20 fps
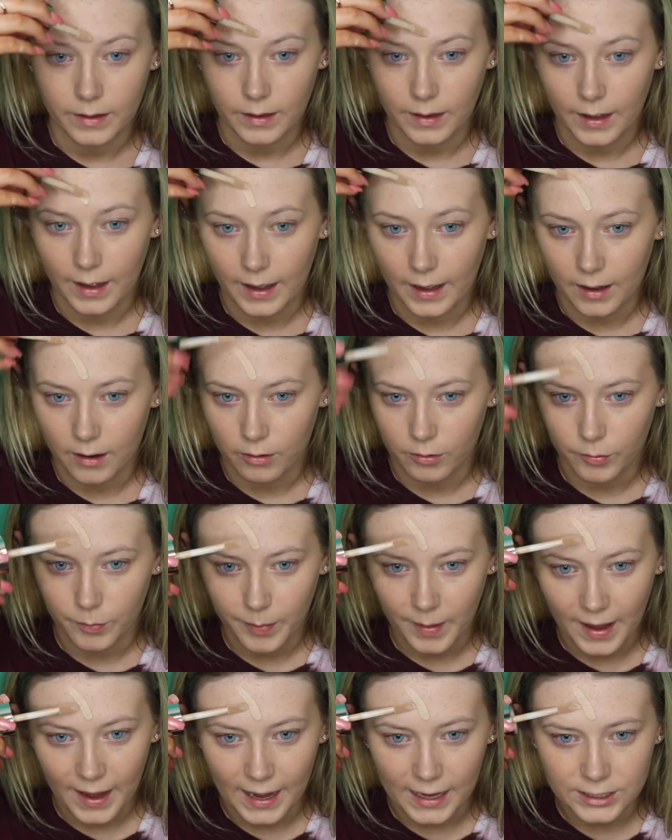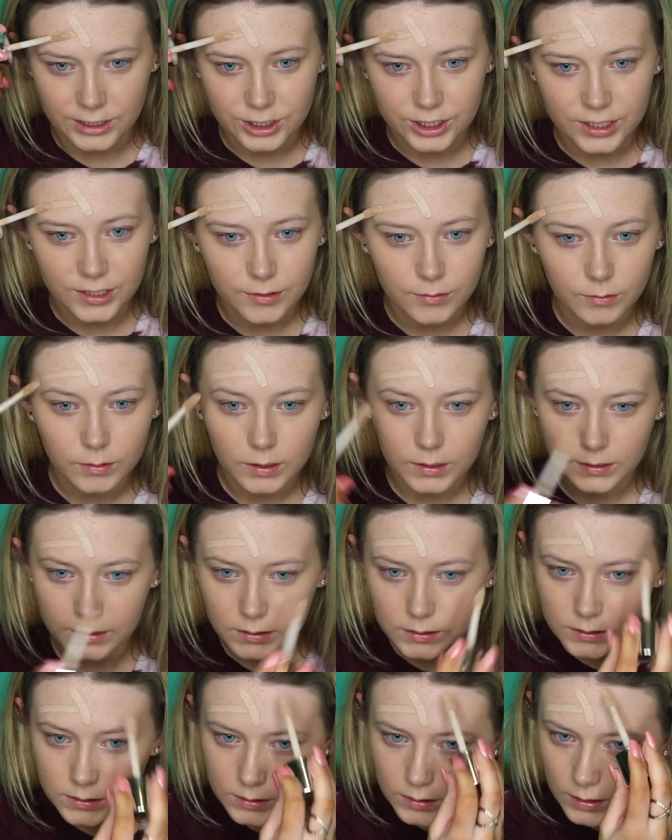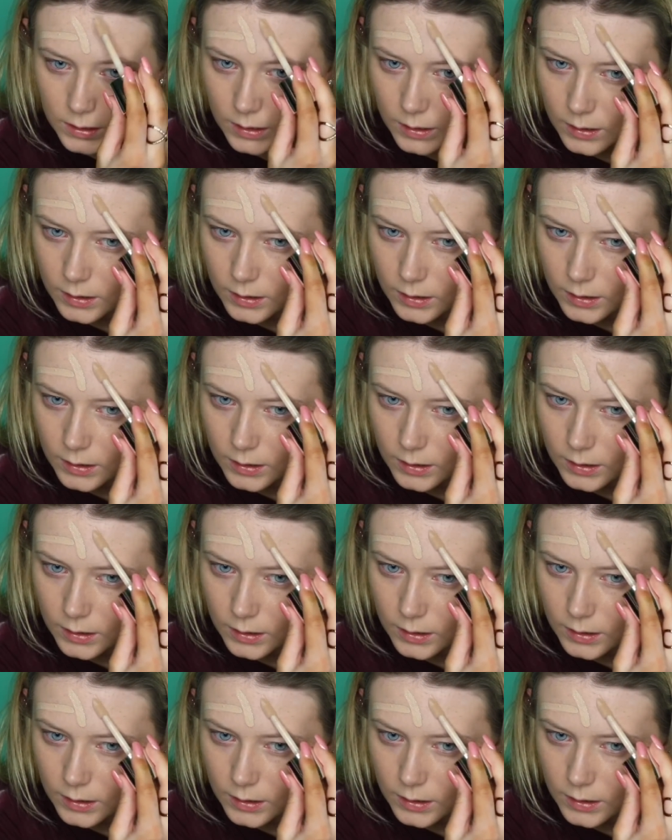how patchy it was.